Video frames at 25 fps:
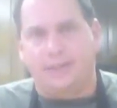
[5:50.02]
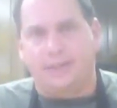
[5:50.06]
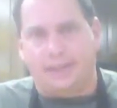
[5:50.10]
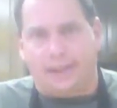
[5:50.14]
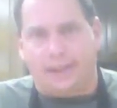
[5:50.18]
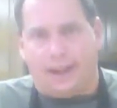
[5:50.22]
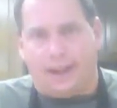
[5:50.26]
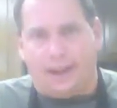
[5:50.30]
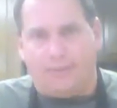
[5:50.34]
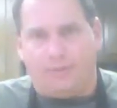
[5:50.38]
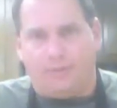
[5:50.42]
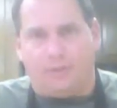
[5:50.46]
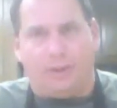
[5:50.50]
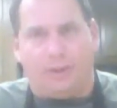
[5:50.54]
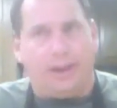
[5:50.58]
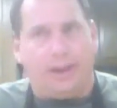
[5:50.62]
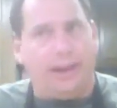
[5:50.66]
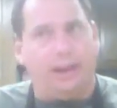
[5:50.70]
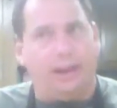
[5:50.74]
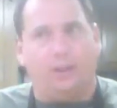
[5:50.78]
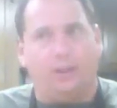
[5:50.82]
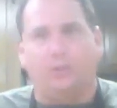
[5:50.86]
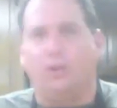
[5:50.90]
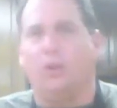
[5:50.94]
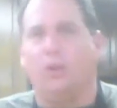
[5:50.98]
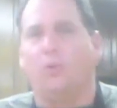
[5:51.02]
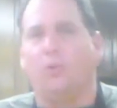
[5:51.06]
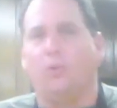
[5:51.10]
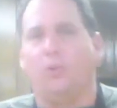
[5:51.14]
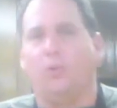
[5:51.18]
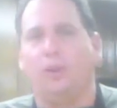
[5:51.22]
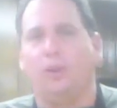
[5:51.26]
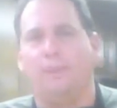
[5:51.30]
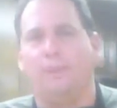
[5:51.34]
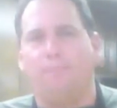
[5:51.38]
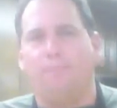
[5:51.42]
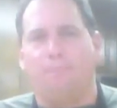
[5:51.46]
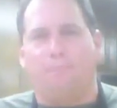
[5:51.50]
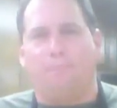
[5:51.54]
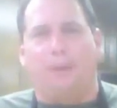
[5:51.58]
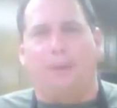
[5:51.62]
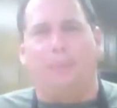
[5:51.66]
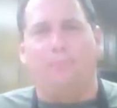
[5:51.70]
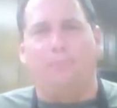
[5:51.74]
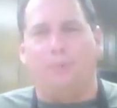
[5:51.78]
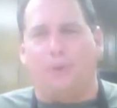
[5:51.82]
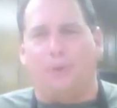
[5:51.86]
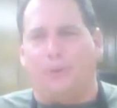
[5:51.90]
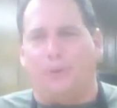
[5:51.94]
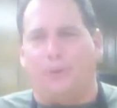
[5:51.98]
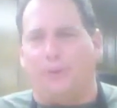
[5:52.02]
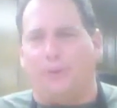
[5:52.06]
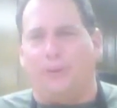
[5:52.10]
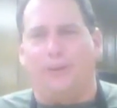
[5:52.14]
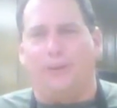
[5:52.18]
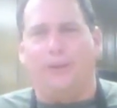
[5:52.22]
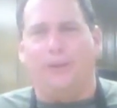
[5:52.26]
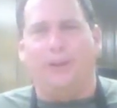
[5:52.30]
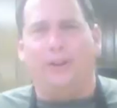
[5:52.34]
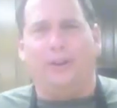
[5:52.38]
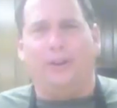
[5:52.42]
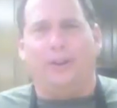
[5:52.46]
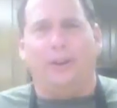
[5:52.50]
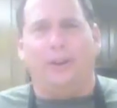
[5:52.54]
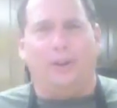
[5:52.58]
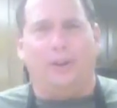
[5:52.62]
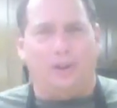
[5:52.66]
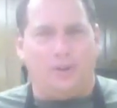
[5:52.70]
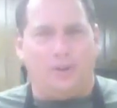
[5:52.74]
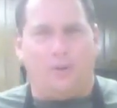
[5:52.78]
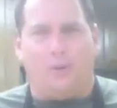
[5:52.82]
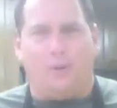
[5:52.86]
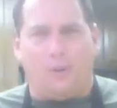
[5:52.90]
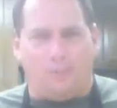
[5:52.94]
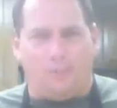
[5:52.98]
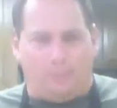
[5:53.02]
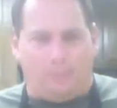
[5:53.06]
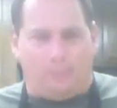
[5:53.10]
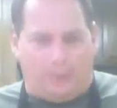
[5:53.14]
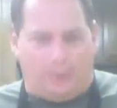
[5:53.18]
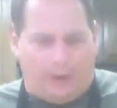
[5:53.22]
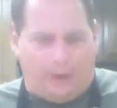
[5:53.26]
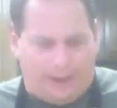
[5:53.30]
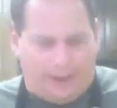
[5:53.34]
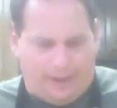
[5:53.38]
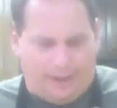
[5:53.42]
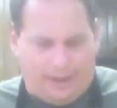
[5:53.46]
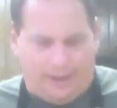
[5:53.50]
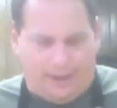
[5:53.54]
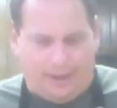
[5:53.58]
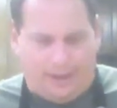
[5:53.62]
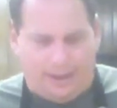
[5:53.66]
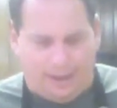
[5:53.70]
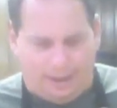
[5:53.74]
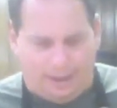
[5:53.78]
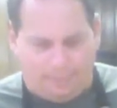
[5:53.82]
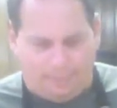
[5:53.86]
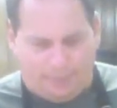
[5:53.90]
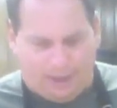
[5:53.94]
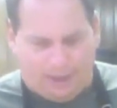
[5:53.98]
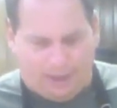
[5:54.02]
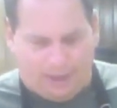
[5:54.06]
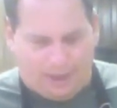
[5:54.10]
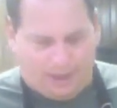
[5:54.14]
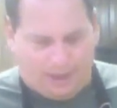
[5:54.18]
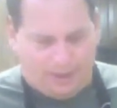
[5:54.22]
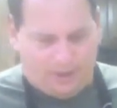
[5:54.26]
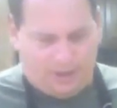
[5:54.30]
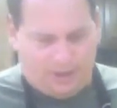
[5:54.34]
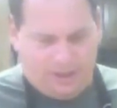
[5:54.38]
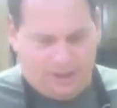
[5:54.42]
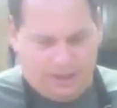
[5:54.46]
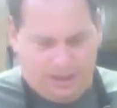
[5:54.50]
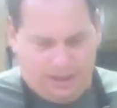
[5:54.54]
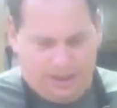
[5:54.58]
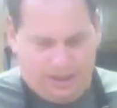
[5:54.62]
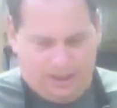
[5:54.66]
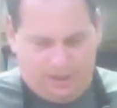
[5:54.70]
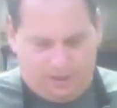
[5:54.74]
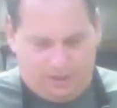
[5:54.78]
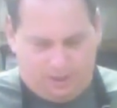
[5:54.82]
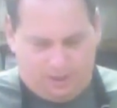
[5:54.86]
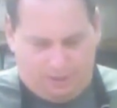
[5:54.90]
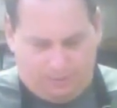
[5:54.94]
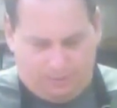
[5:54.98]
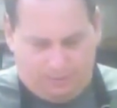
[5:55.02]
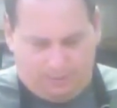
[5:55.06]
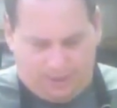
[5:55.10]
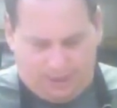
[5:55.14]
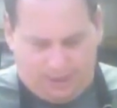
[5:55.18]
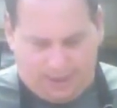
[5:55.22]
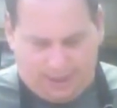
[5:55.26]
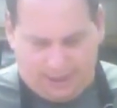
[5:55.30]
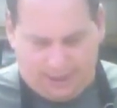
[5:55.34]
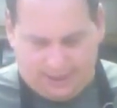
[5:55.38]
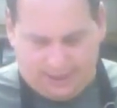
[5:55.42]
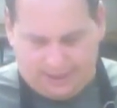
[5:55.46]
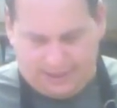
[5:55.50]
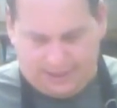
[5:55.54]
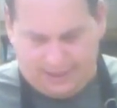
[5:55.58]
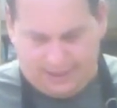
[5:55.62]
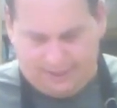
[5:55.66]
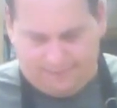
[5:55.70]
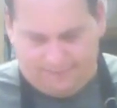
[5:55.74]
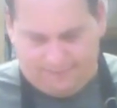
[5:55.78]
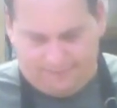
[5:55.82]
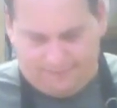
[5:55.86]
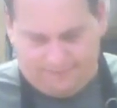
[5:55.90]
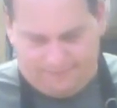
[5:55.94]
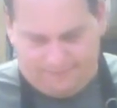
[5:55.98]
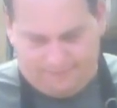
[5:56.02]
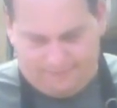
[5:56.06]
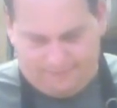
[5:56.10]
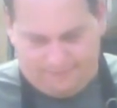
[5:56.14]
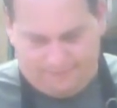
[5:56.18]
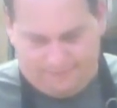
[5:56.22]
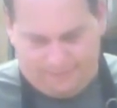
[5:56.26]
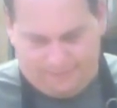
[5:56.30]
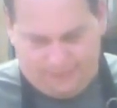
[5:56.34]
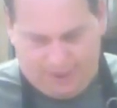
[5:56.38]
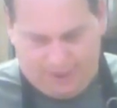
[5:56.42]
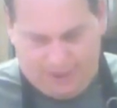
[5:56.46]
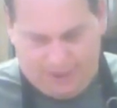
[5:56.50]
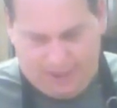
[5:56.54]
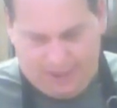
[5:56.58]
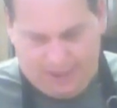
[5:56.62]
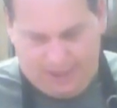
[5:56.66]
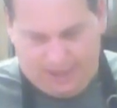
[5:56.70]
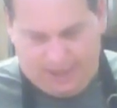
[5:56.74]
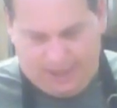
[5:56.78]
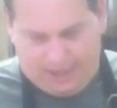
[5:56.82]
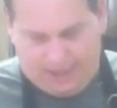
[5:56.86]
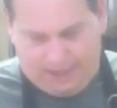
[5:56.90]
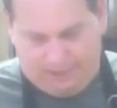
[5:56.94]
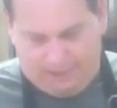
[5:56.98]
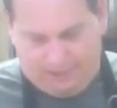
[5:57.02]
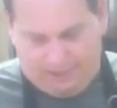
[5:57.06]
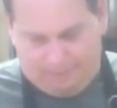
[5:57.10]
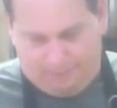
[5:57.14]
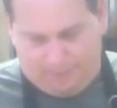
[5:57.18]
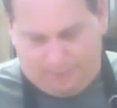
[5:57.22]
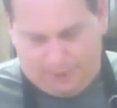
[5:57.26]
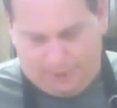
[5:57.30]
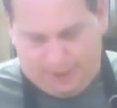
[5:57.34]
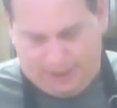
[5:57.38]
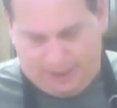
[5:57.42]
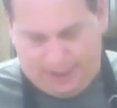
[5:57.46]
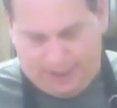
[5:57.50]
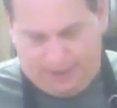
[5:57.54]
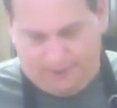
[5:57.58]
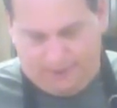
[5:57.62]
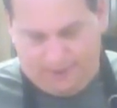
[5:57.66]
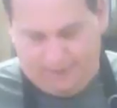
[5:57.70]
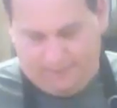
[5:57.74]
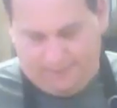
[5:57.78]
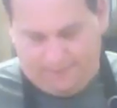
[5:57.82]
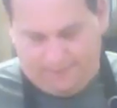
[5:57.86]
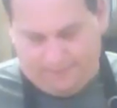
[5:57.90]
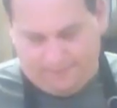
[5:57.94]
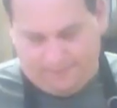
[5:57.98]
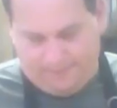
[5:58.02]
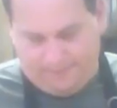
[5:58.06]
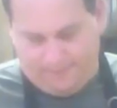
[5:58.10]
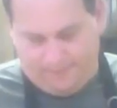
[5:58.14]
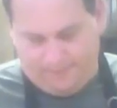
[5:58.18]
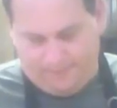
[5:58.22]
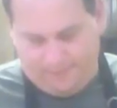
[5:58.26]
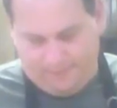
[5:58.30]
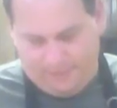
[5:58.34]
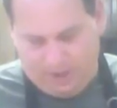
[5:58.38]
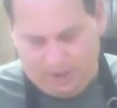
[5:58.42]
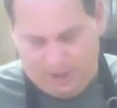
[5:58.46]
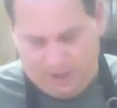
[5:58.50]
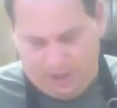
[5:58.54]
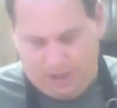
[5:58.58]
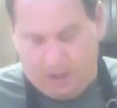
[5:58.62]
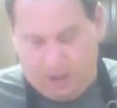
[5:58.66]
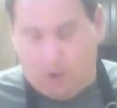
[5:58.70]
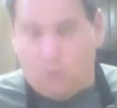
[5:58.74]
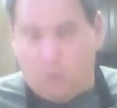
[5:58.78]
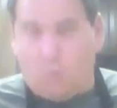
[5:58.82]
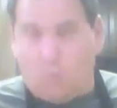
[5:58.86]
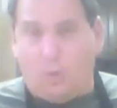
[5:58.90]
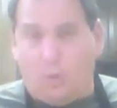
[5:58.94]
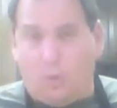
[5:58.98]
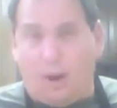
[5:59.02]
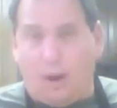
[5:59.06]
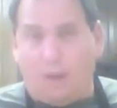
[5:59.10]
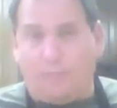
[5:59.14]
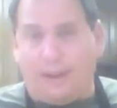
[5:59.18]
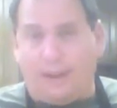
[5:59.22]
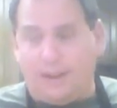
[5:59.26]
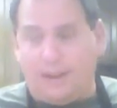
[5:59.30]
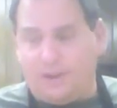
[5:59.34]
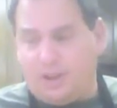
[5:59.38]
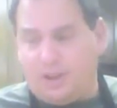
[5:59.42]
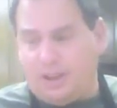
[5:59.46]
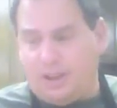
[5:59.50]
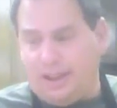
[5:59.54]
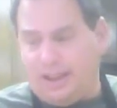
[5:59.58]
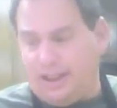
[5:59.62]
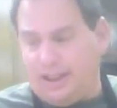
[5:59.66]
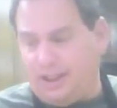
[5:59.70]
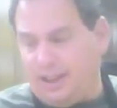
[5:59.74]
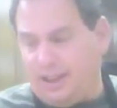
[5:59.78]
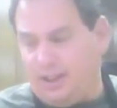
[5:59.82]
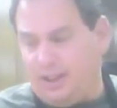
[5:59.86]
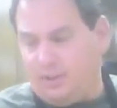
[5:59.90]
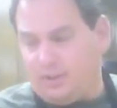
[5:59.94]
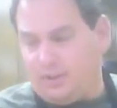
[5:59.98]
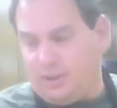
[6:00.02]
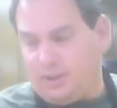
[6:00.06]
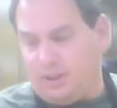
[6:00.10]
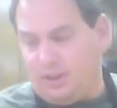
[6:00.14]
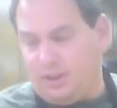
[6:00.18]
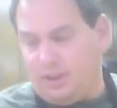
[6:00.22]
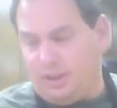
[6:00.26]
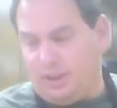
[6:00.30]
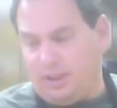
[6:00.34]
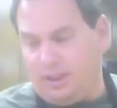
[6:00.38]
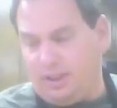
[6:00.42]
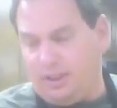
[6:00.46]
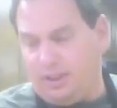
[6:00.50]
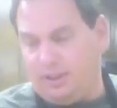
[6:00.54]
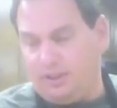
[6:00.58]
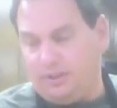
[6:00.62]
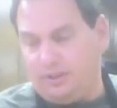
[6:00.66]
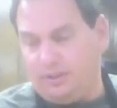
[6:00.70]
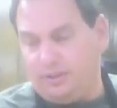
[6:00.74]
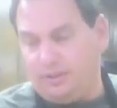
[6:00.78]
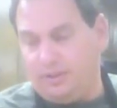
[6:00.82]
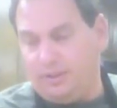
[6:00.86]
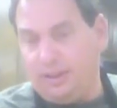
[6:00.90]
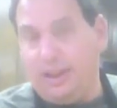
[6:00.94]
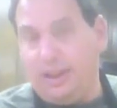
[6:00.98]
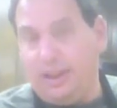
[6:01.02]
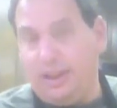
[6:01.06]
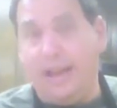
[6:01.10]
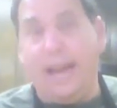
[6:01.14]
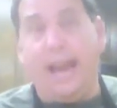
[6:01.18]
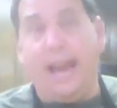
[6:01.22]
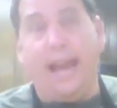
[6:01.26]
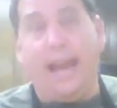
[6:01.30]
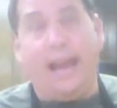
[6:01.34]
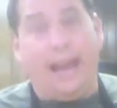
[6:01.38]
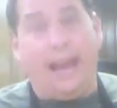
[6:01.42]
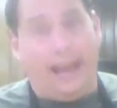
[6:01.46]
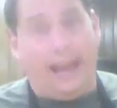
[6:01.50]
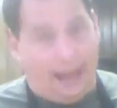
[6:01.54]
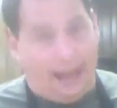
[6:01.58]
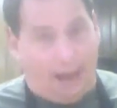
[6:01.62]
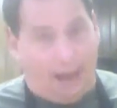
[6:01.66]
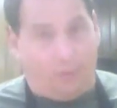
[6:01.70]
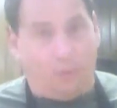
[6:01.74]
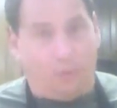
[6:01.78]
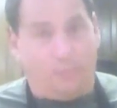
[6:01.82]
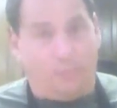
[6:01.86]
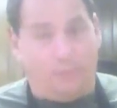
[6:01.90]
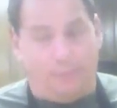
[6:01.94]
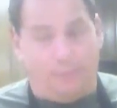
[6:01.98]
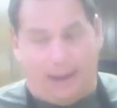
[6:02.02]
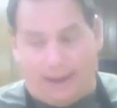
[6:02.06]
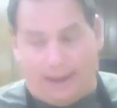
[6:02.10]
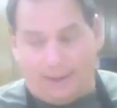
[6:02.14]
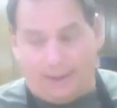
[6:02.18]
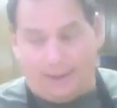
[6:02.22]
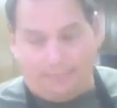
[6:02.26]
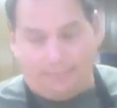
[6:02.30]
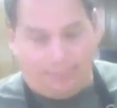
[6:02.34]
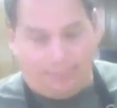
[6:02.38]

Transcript: to die for. It'll totally bump your cornbread up a notch. So I'm going to let this sit, and I'll put it in the oven while my chili continues to cook, and I will be back to